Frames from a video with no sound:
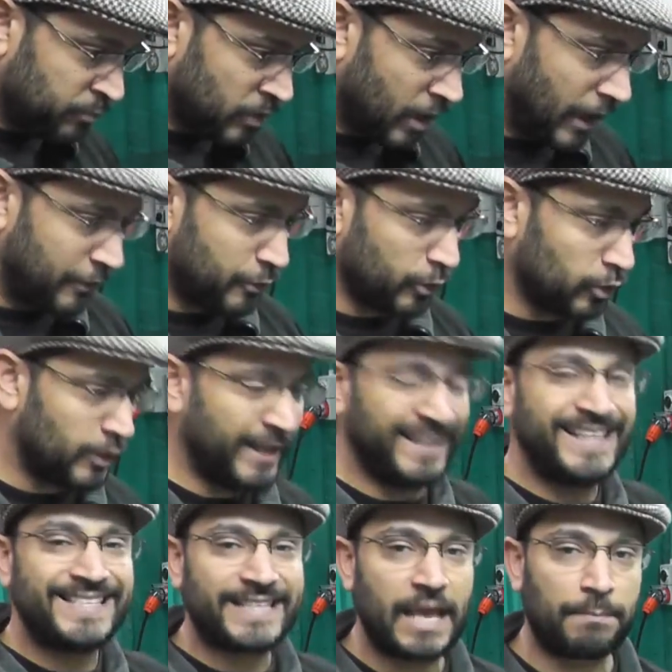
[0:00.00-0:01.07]
I thought, look, at
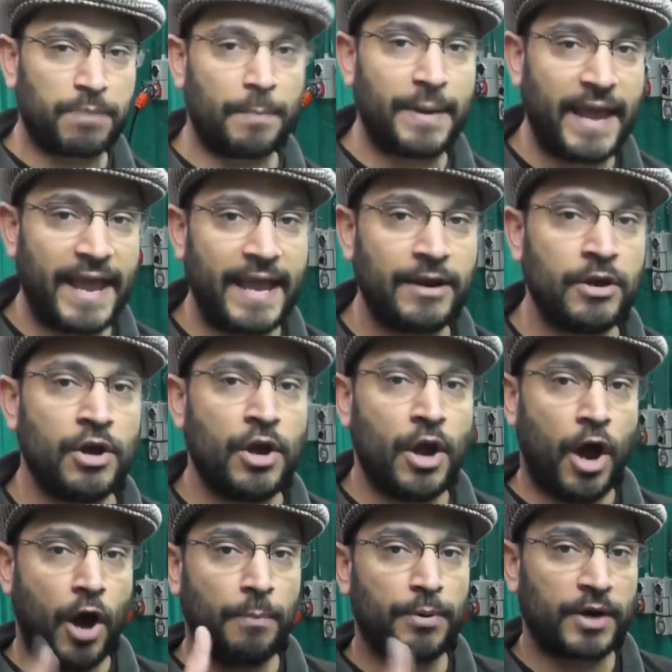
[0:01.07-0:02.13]
least get prepared.
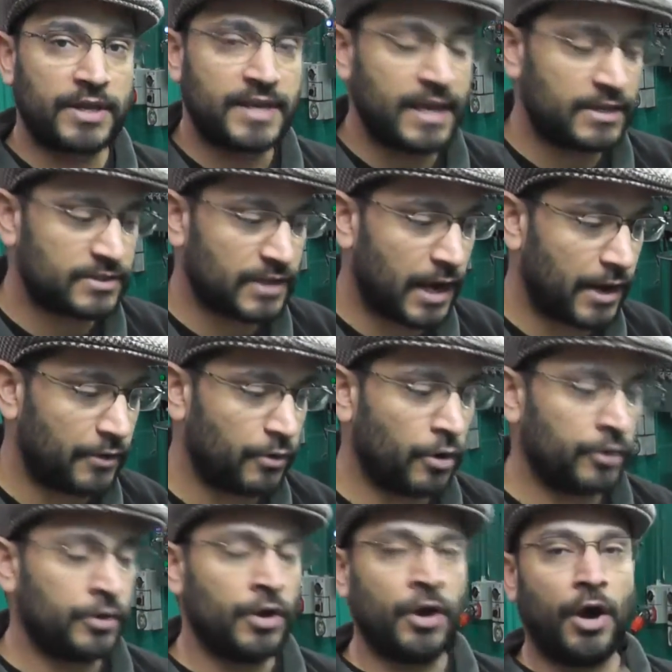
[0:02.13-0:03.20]
I'll put a yeast starter
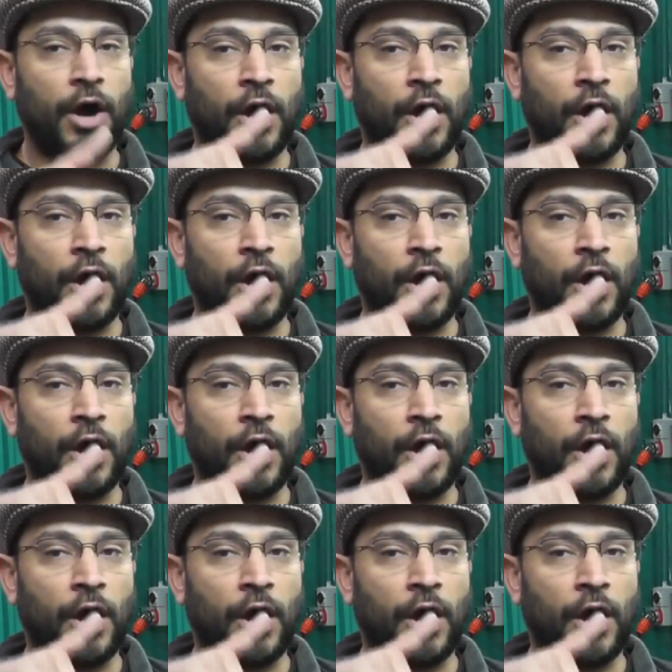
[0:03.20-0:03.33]
on.